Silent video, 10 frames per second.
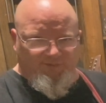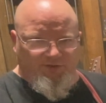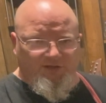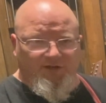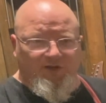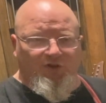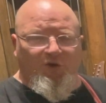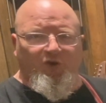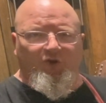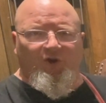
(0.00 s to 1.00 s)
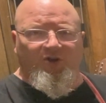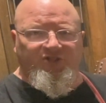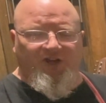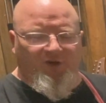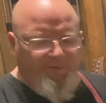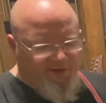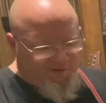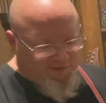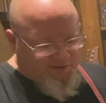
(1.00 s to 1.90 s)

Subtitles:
You know who you are, Jeremy.